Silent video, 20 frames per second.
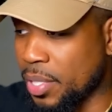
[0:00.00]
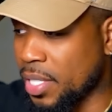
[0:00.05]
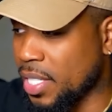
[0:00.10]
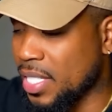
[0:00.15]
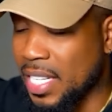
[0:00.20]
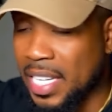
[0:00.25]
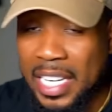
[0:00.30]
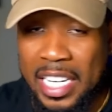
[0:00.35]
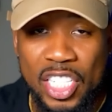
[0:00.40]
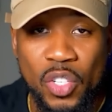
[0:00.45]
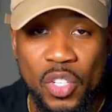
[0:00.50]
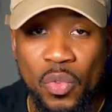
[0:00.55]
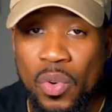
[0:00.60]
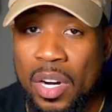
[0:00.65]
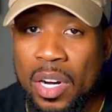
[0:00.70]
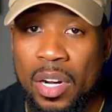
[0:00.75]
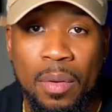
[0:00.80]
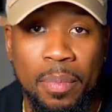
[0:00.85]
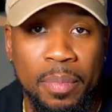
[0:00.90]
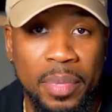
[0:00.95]
put his hands
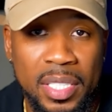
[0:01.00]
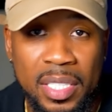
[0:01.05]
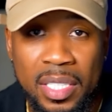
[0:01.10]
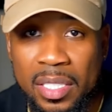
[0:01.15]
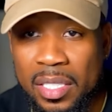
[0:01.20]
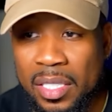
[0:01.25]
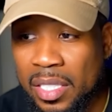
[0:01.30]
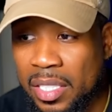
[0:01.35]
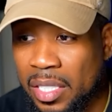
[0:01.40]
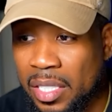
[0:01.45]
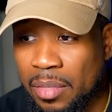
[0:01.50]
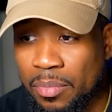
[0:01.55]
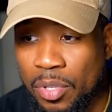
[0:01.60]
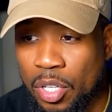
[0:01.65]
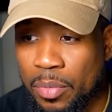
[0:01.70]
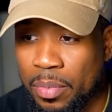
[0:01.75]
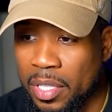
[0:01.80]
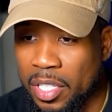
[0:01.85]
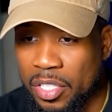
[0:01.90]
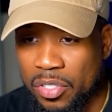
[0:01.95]
around bitches and shit,
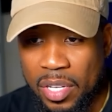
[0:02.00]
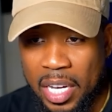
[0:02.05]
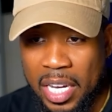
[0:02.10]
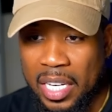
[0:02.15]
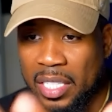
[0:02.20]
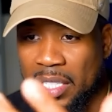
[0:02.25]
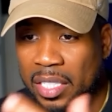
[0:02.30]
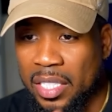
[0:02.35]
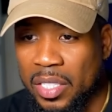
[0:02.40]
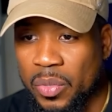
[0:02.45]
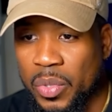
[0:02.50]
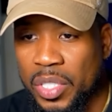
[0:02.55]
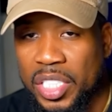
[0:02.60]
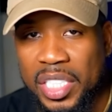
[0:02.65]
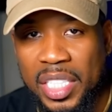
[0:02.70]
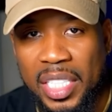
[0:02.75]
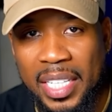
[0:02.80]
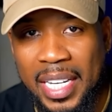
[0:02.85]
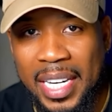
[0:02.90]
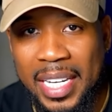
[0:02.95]
bro, because you got to deal with
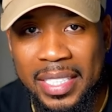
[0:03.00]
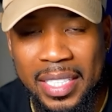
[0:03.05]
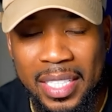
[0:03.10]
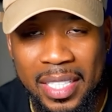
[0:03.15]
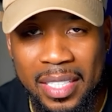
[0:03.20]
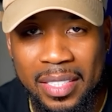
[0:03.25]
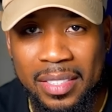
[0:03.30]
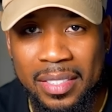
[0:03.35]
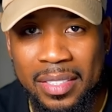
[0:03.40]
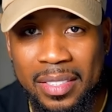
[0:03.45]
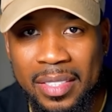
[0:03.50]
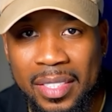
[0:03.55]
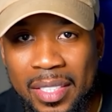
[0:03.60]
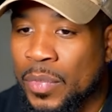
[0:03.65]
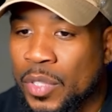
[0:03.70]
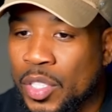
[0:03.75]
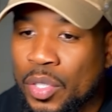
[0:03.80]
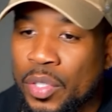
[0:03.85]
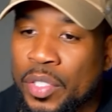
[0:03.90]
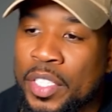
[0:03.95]
shit like this.
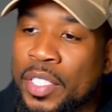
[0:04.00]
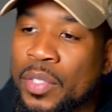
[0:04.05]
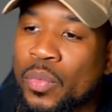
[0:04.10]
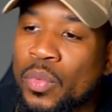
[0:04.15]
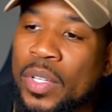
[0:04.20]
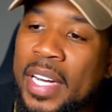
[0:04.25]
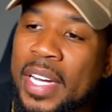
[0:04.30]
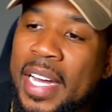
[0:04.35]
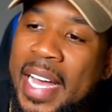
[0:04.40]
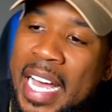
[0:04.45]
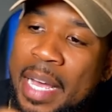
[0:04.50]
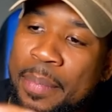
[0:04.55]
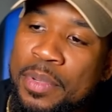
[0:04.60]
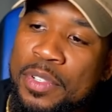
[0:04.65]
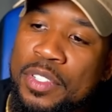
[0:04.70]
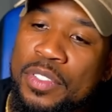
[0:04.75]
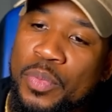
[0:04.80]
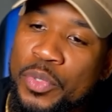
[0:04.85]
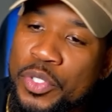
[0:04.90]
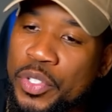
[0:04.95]
So then what
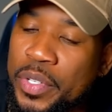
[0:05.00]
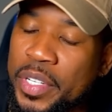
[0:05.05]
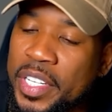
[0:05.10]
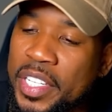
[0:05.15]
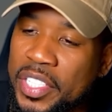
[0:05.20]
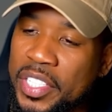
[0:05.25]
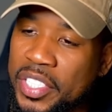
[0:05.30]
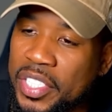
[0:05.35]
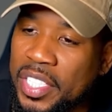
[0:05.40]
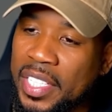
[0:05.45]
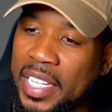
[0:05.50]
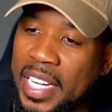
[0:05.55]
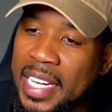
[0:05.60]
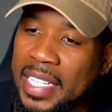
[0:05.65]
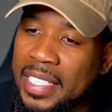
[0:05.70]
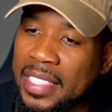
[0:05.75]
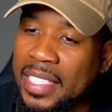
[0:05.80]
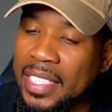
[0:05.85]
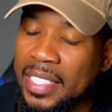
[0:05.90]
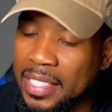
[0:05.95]
happens when you hear shit
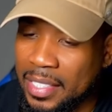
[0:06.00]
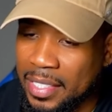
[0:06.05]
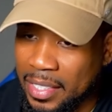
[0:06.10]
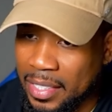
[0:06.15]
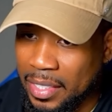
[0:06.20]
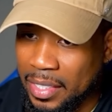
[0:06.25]
like this